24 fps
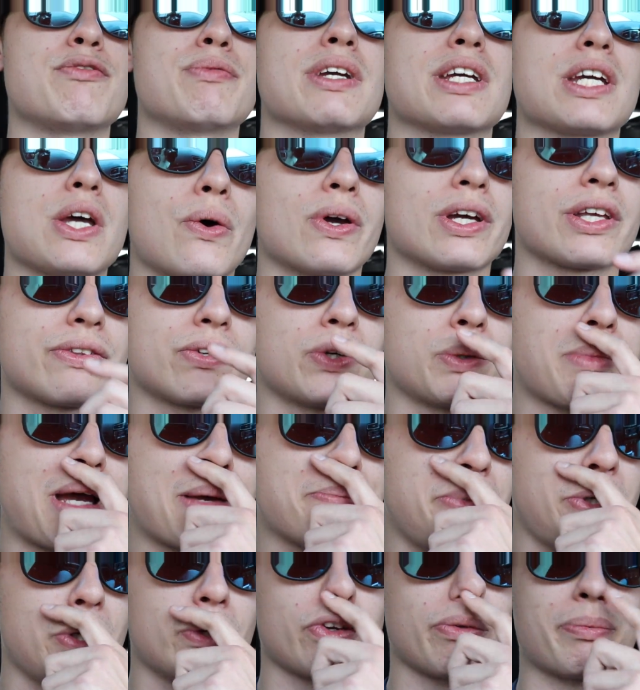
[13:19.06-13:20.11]
been going through my
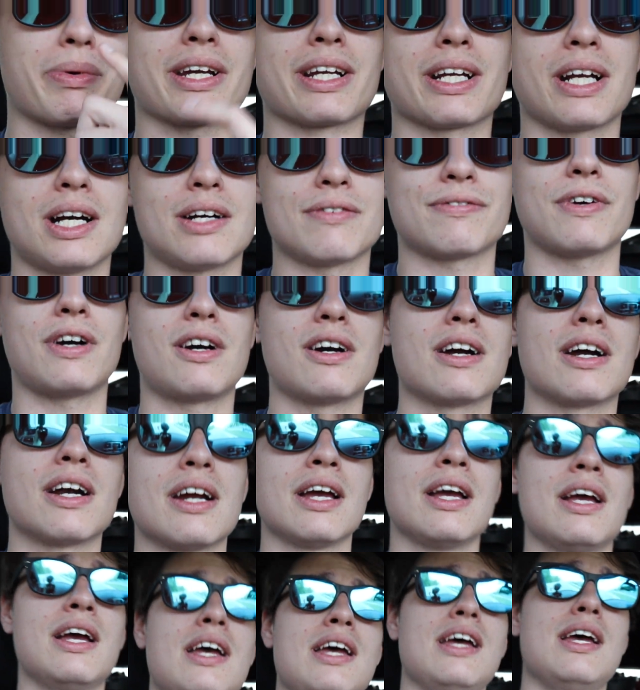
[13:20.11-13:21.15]
build with my Golf R.
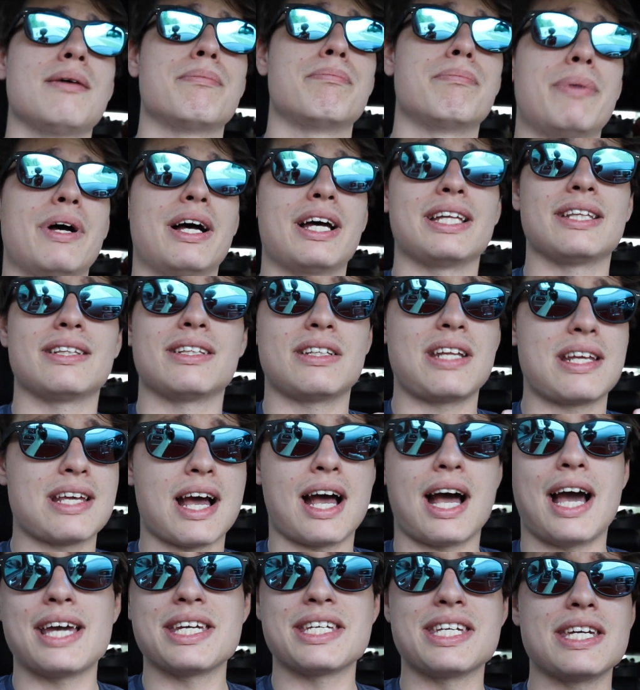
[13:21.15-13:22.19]
But
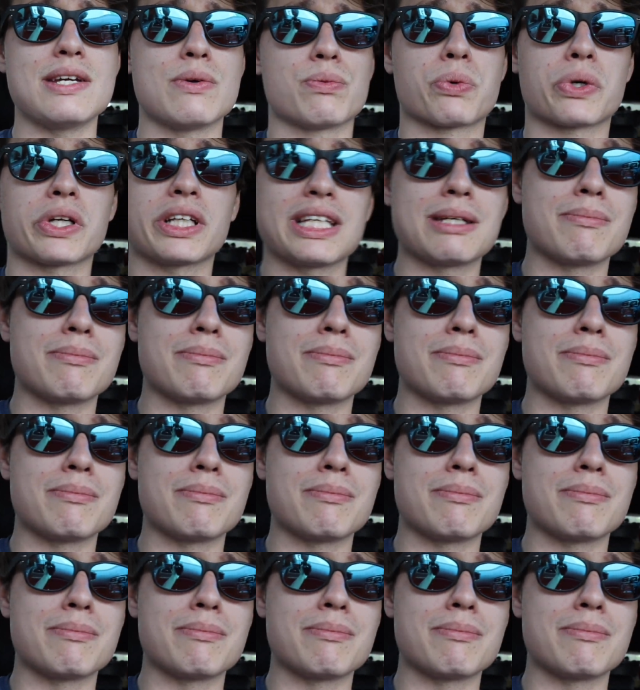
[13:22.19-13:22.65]
IE really